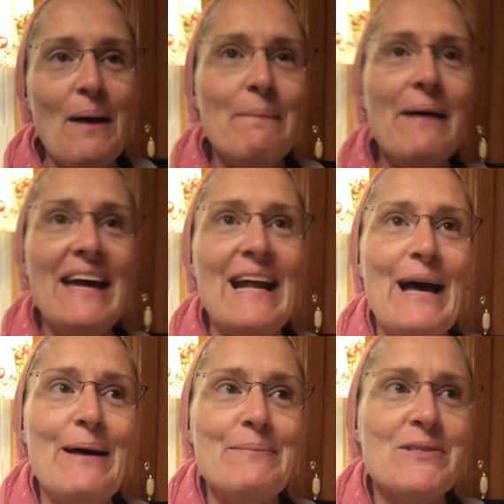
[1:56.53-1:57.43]
But
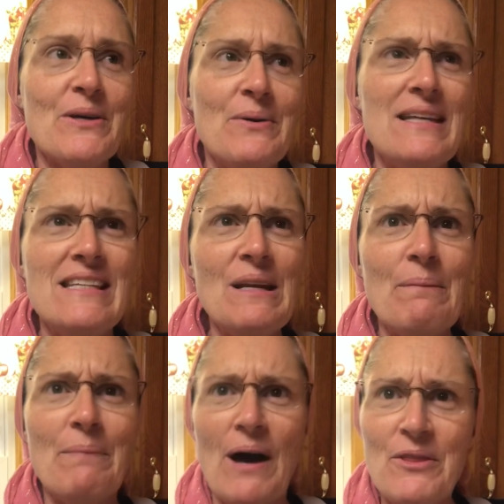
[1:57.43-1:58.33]
so it
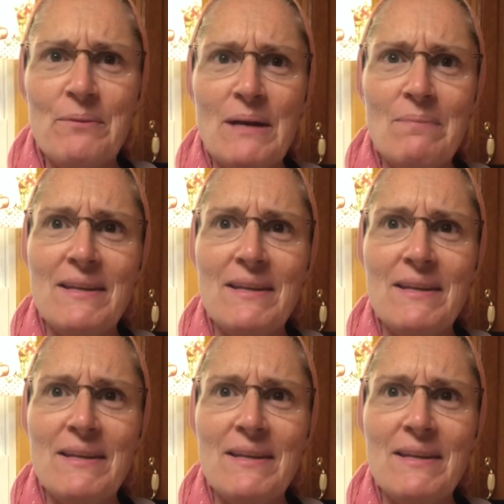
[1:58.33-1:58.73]
didn't bother me,